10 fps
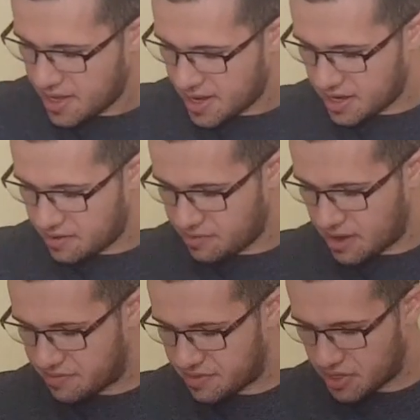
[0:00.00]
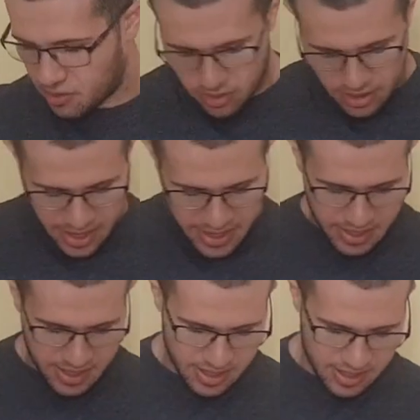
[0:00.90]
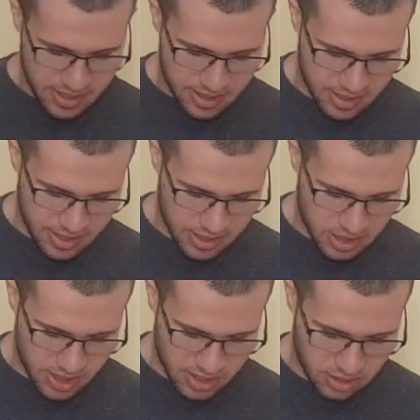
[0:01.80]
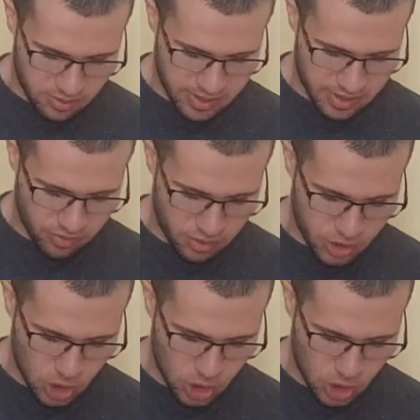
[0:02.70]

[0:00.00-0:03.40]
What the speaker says: Any flavor you would like. I suggest going for the